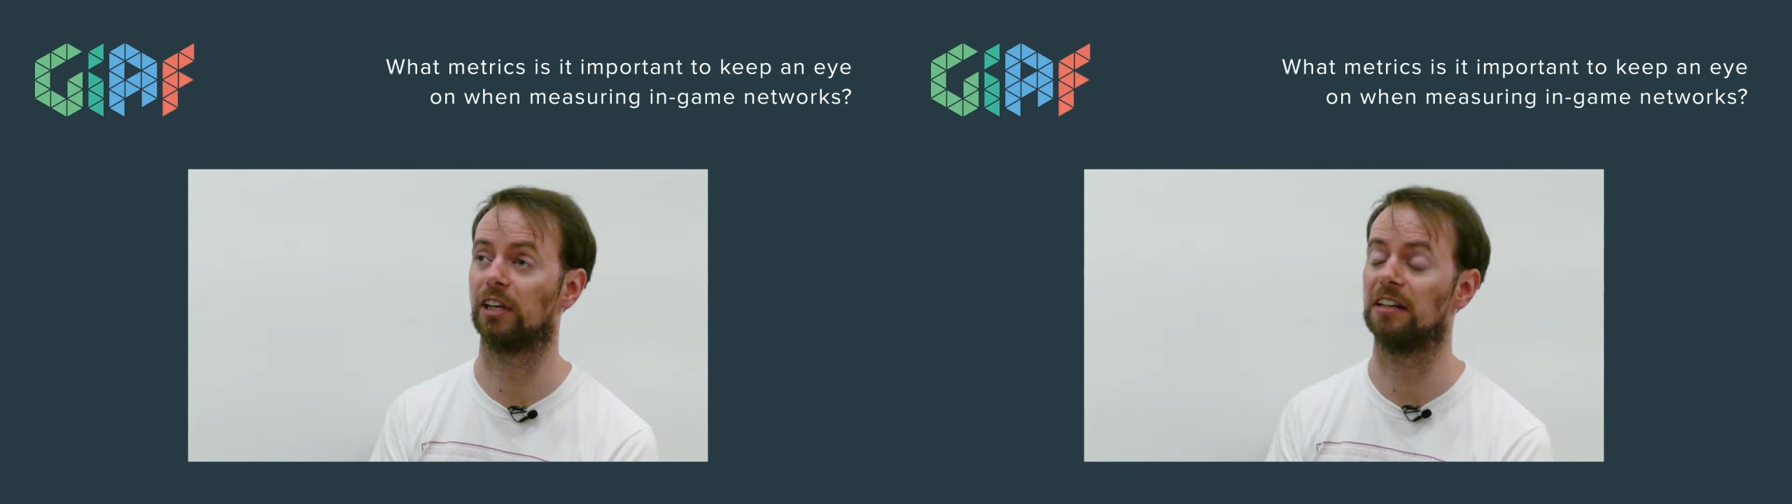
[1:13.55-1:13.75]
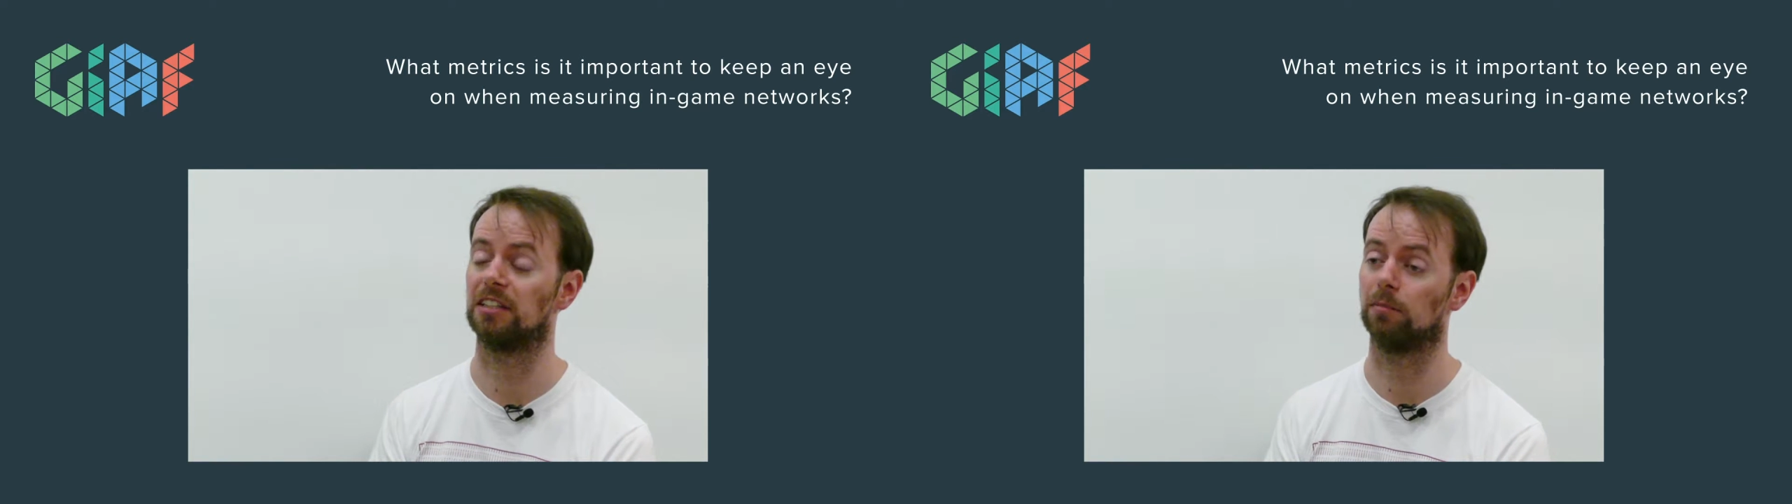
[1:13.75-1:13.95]

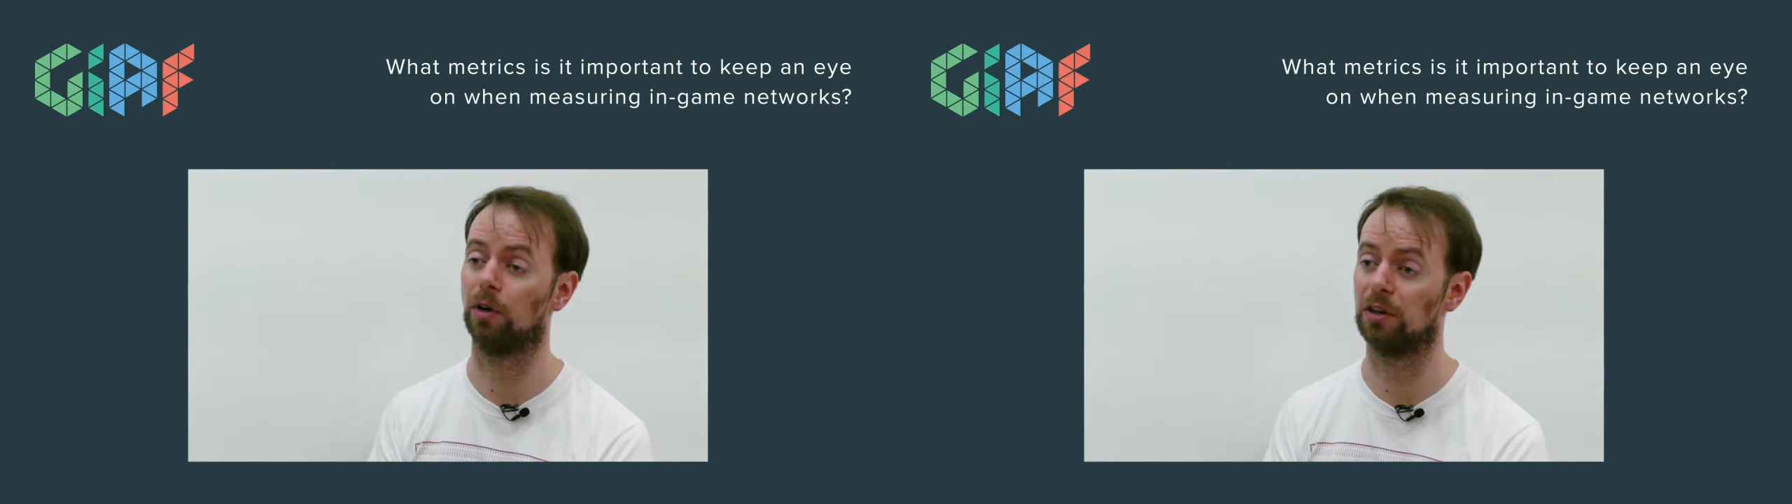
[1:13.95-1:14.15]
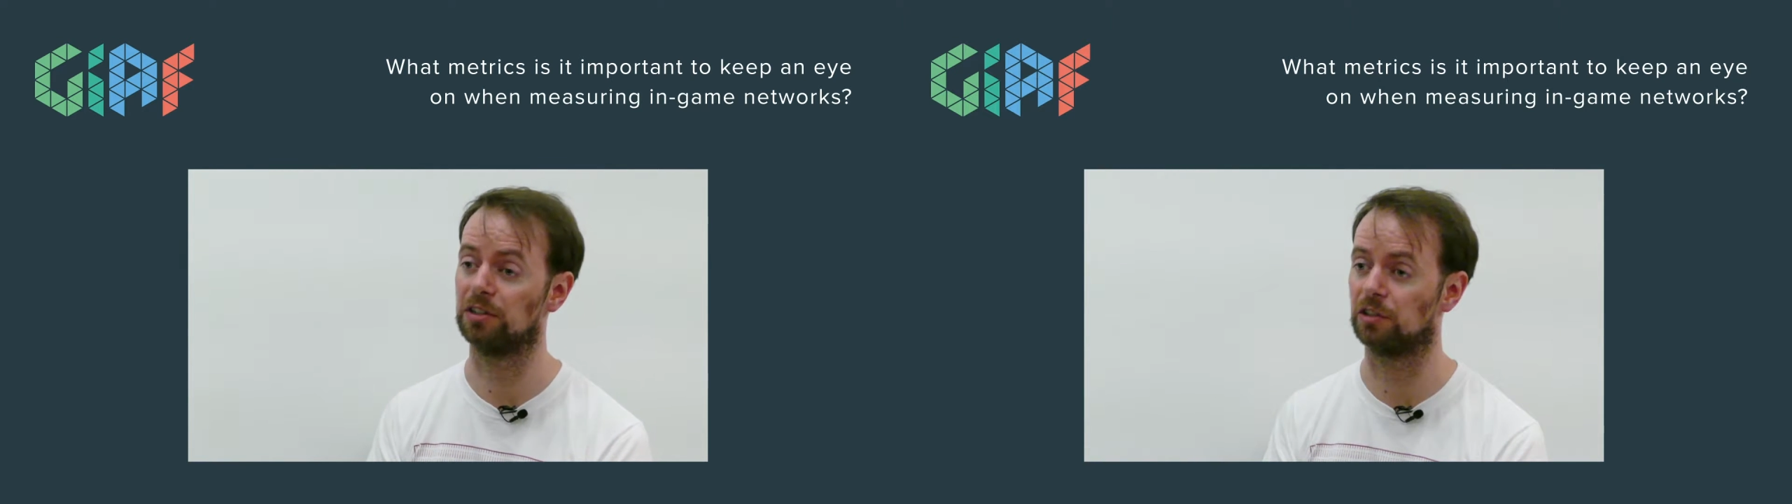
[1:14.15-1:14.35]
connected
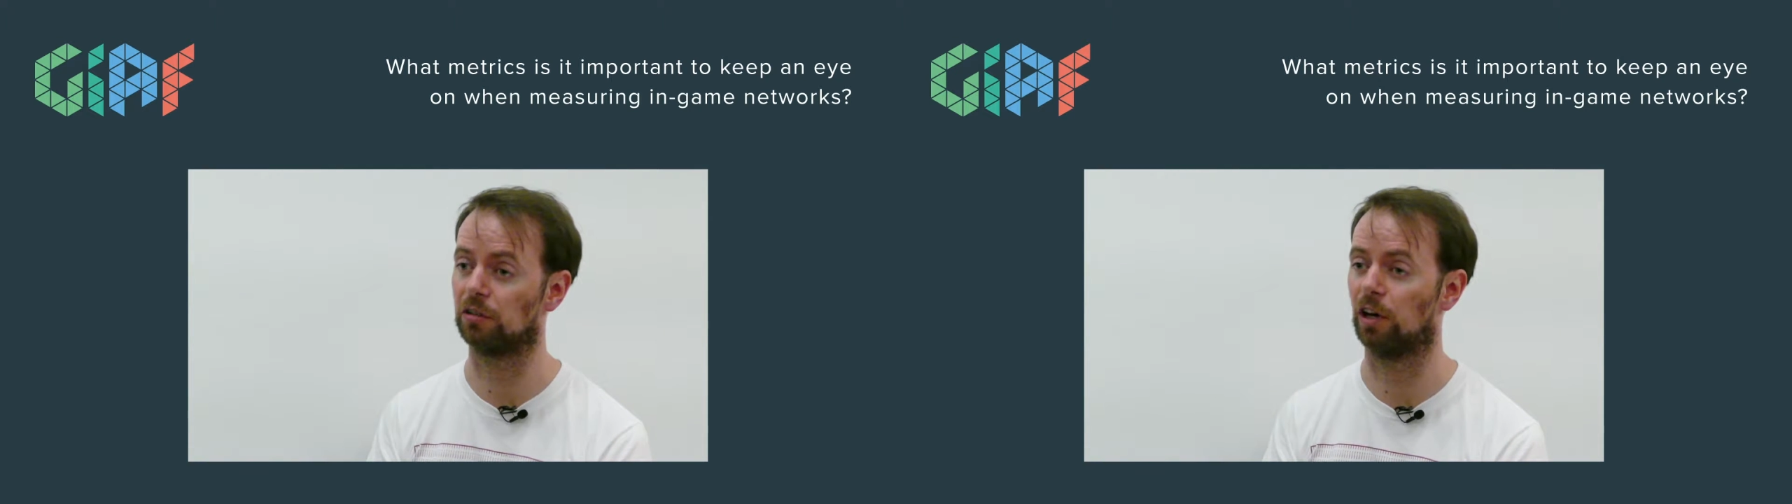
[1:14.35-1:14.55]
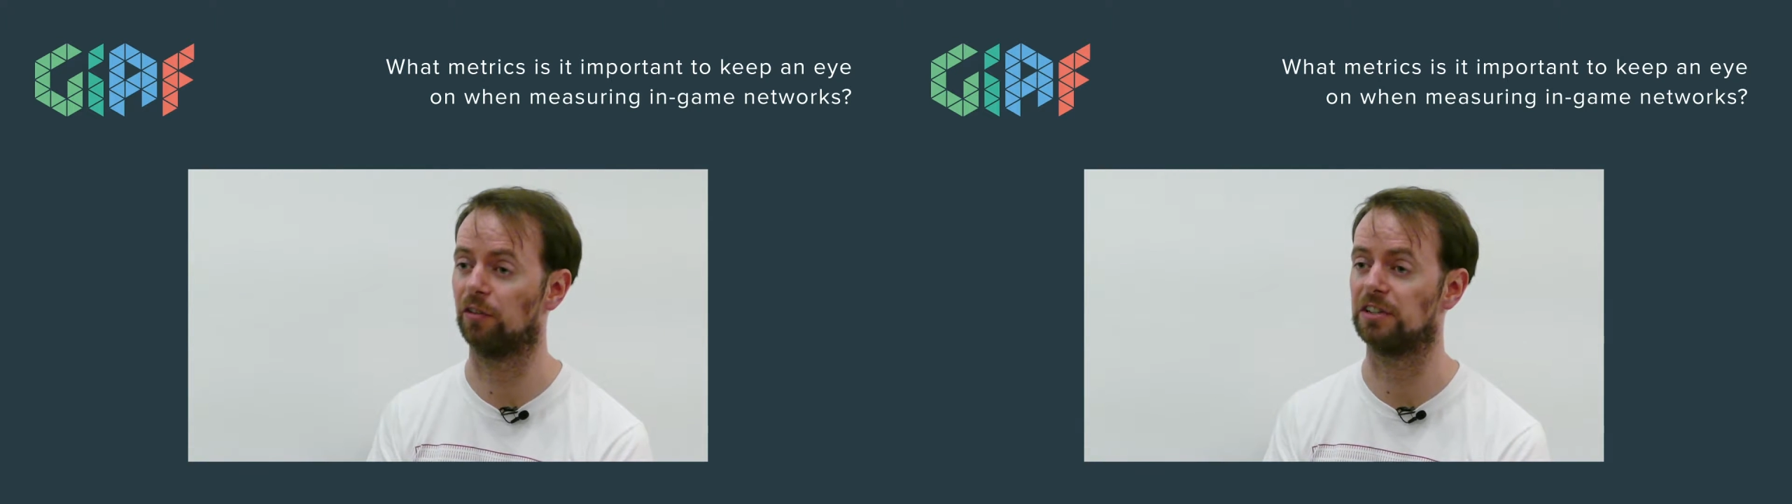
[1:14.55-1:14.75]
components in your graph